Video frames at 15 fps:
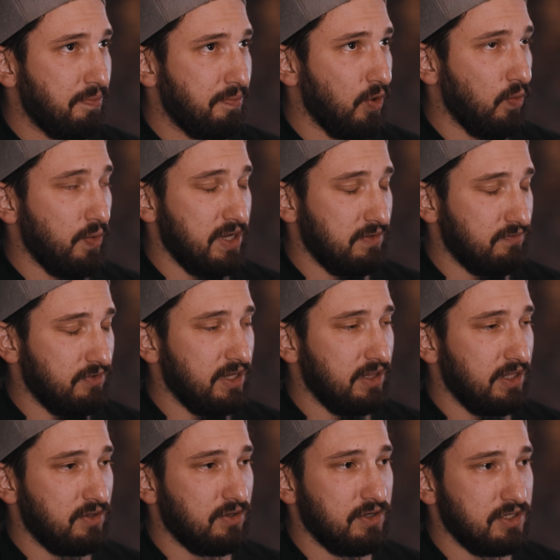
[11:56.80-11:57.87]
but we really
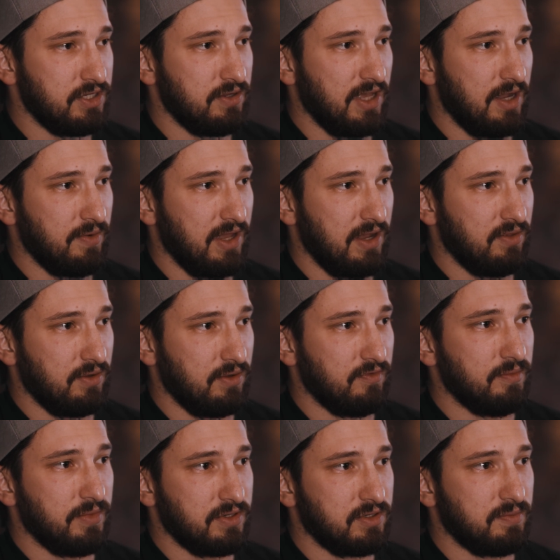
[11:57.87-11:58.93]
couldn't do that without the
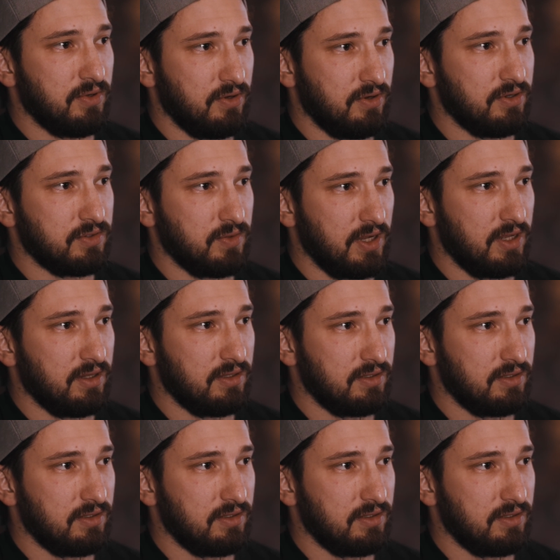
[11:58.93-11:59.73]
government support as well.